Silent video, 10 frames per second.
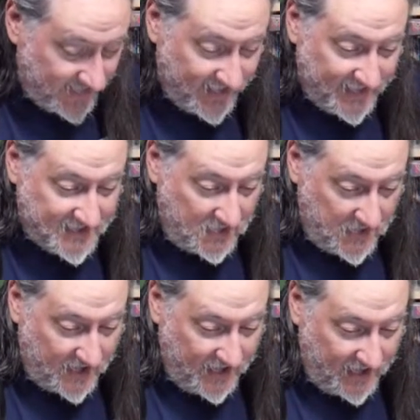So
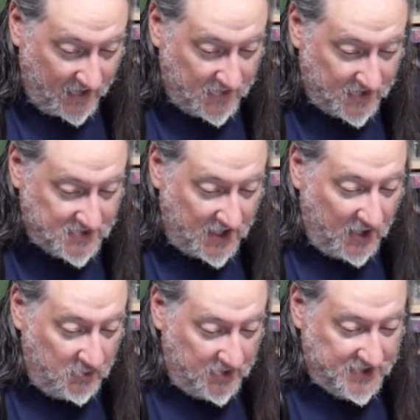there you go. There's the
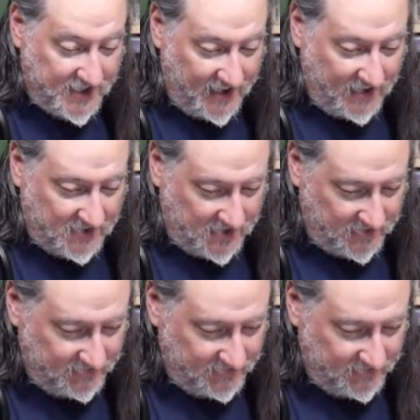hopeless character.